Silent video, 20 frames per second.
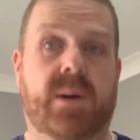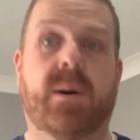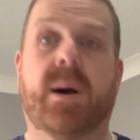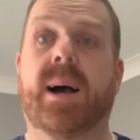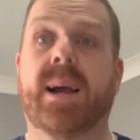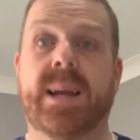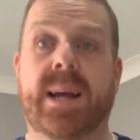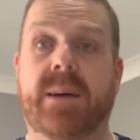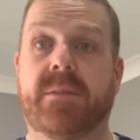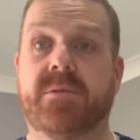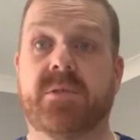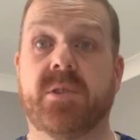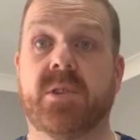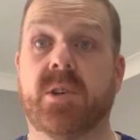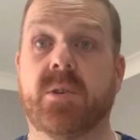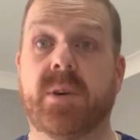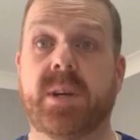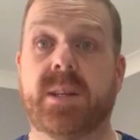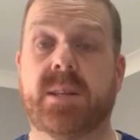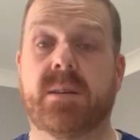I have to
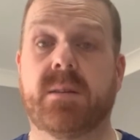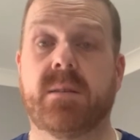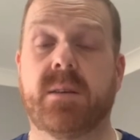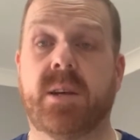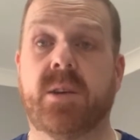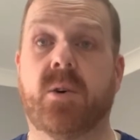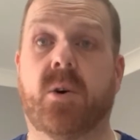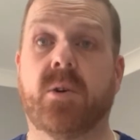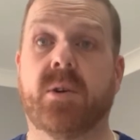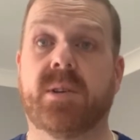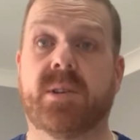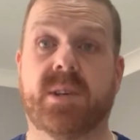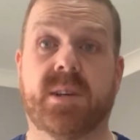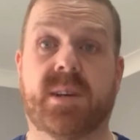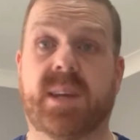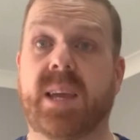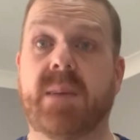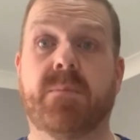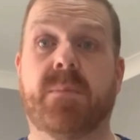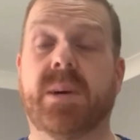do it in order to
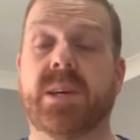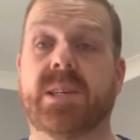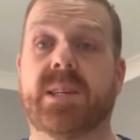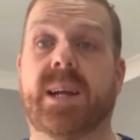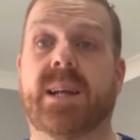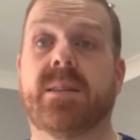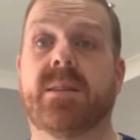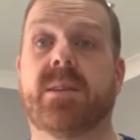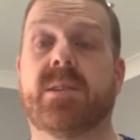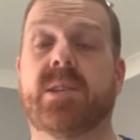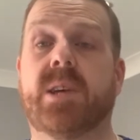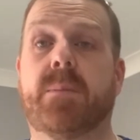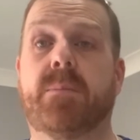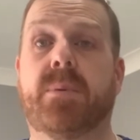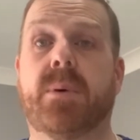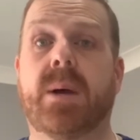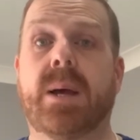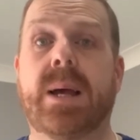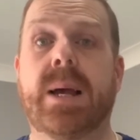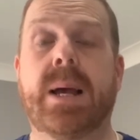keep my standards
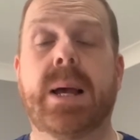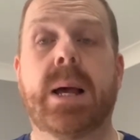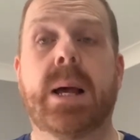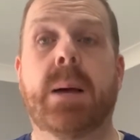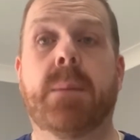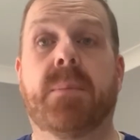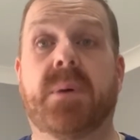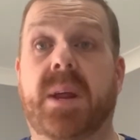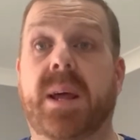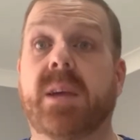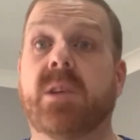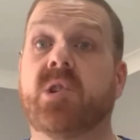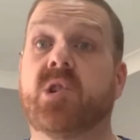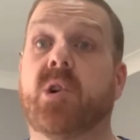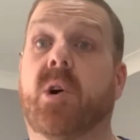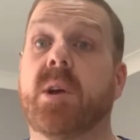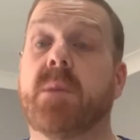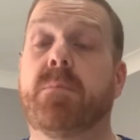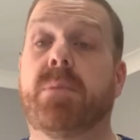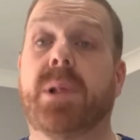up, but I
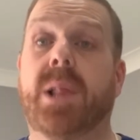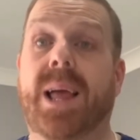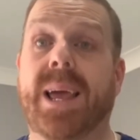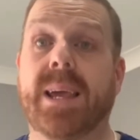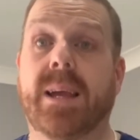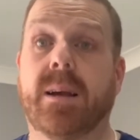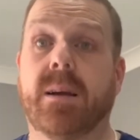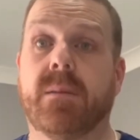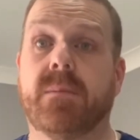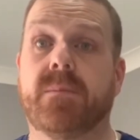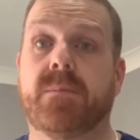enjoy playing.